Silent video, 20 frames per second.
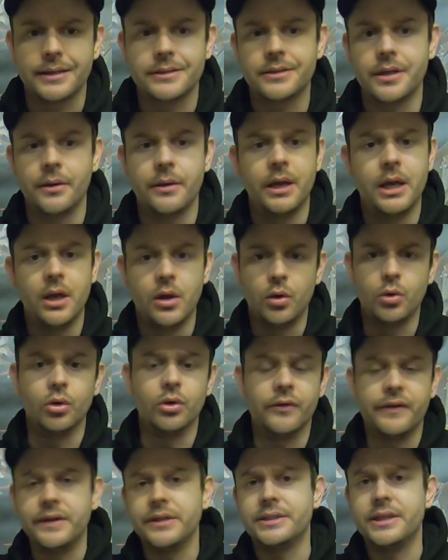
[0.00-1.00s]
So all
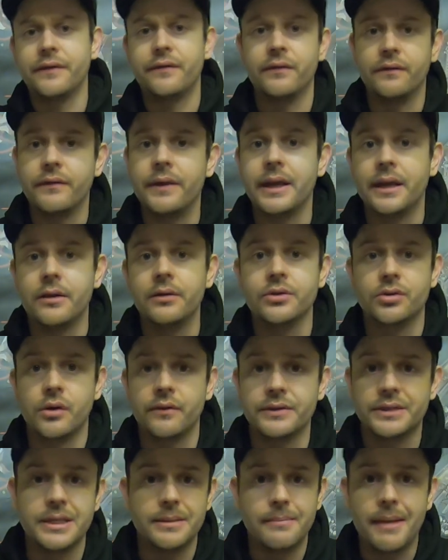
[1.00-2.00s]
of these different vehicles are
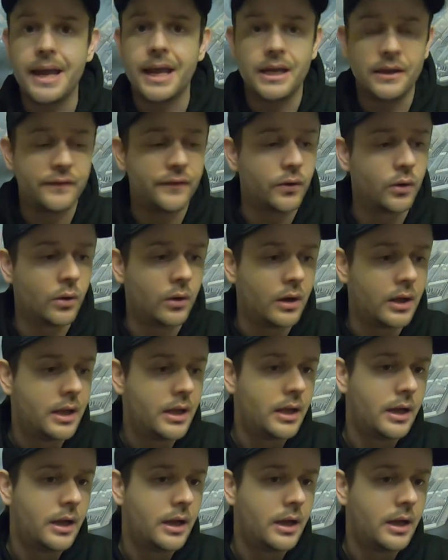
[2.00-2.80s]
obviously made for